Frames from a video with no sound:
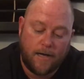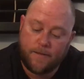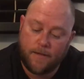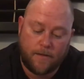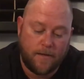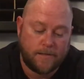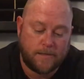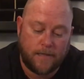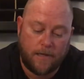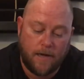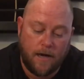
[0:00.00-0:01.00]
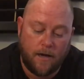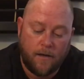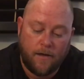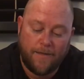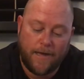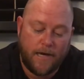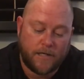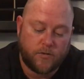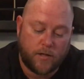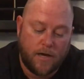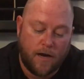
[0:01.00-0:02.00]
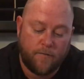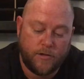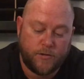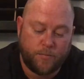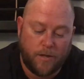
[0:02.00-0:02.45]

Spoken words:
I think that's that extra coverage